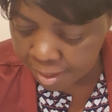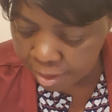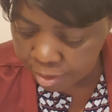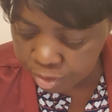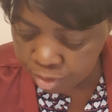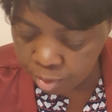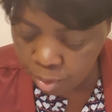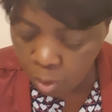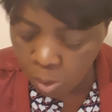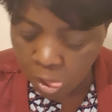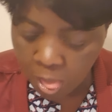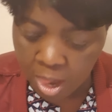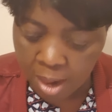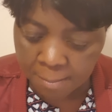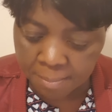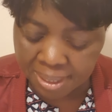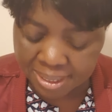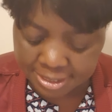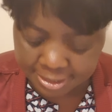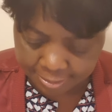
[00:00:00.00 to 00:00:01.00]
you know,
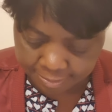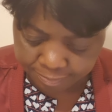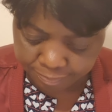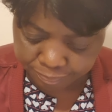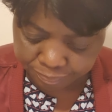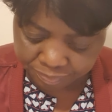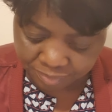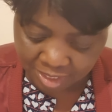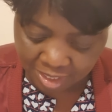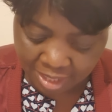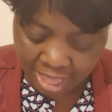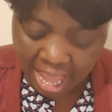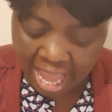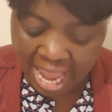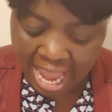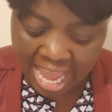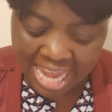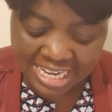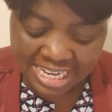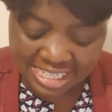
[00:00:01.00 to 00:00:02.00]
but I,
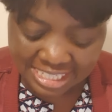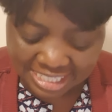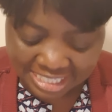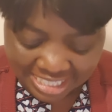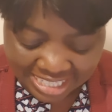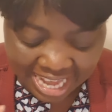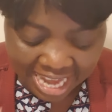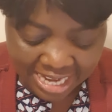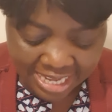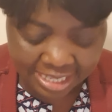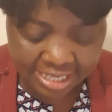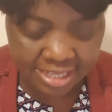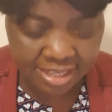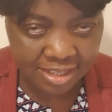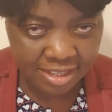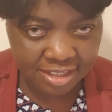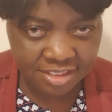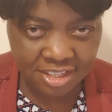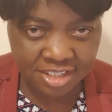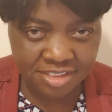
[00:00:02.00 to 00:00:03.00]
I like
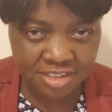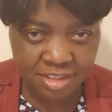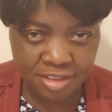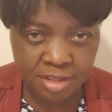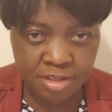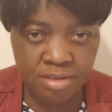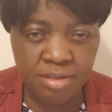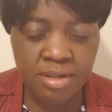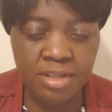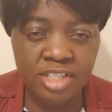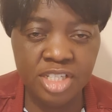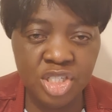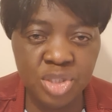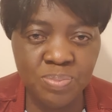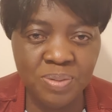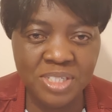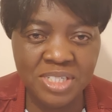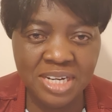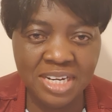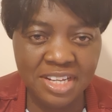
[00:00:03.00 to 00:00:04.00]
the, the, the, the,
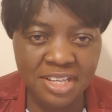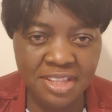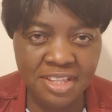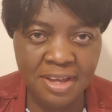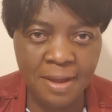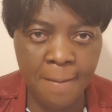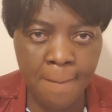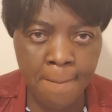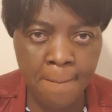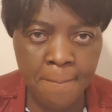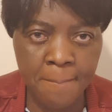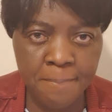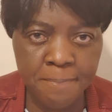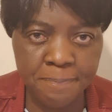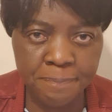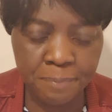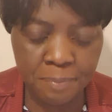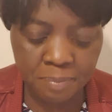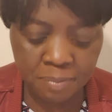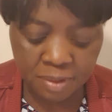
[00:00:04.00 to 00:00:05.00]
especially the, um,
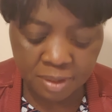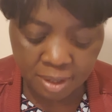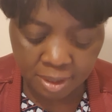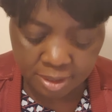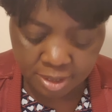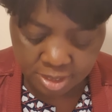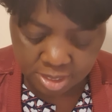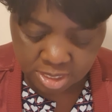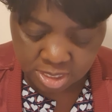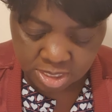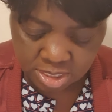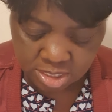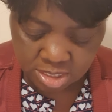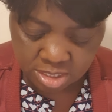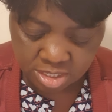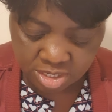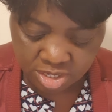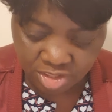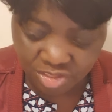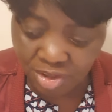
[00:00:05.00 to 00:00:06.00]

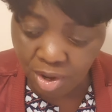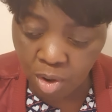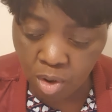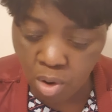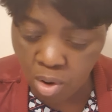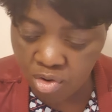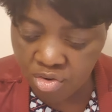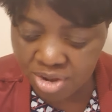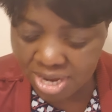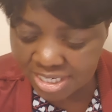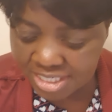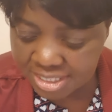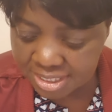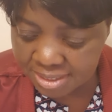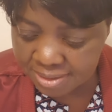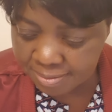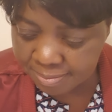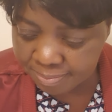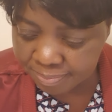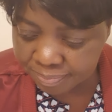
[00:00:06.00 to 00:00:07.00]
the
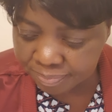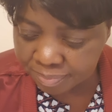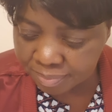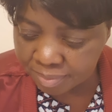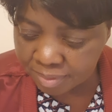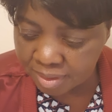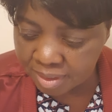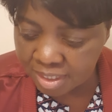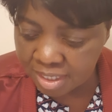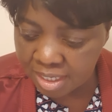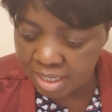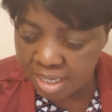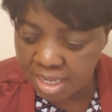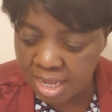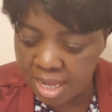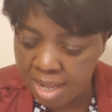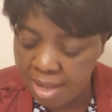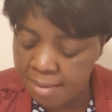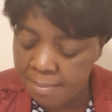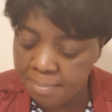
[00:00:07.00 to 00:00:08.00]
chorus.
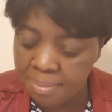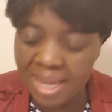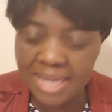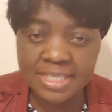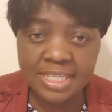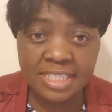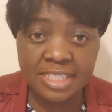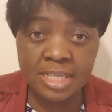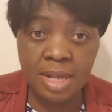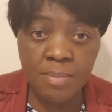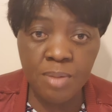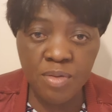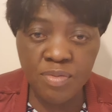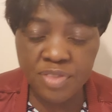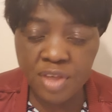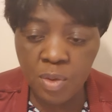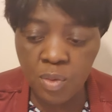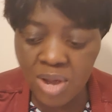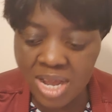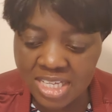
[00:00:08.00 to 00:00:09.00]
But some of
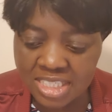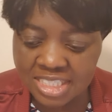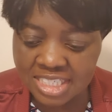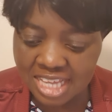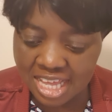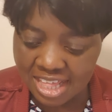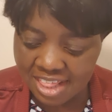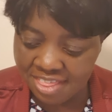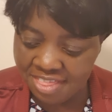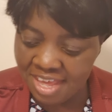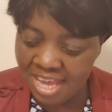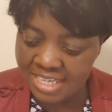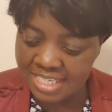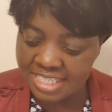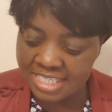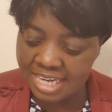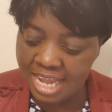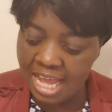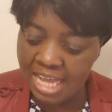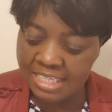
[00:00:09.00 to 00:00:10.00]
the words
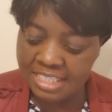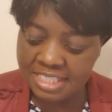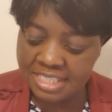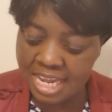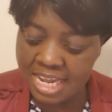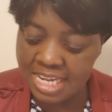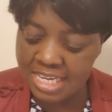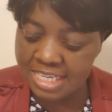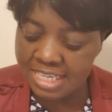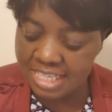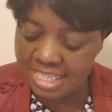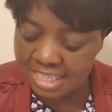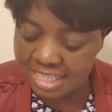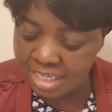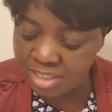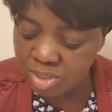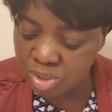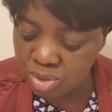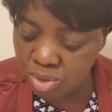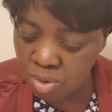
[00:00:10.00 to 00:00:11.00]
that are said in
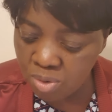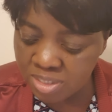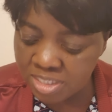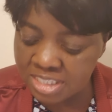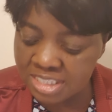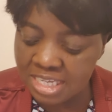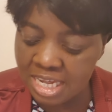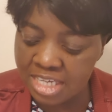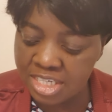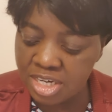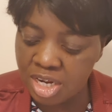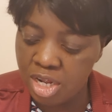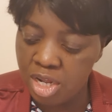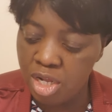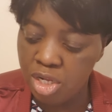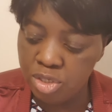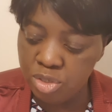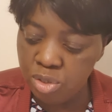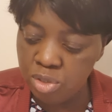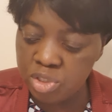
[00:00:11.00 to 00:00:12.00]
that song is that
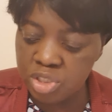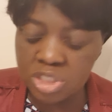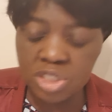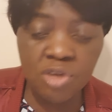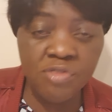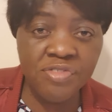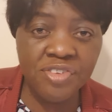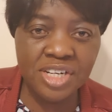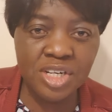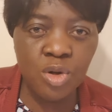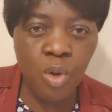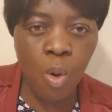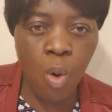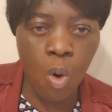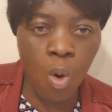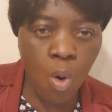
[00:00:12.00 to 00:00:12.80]
your sovereign,